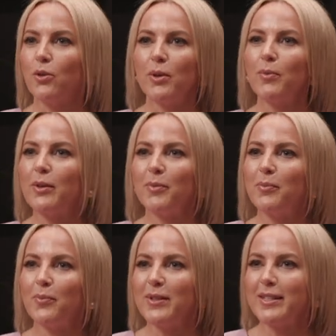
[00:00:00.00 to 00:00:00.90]
You know, we went when
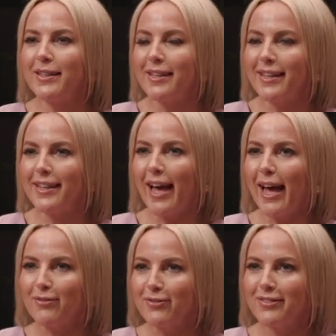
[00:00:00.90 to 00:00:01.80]
we didn't
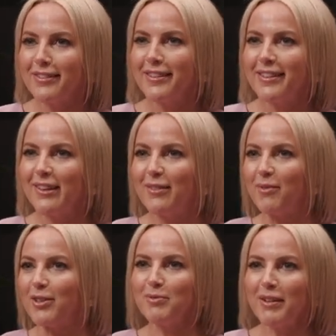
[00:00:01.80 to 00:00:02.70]
have...
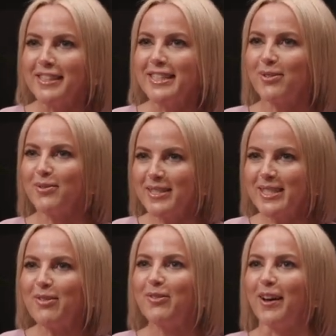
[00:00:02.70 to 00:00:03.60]
much money, so it was
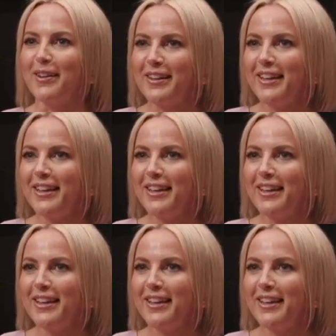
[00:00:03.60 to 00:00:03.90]
different.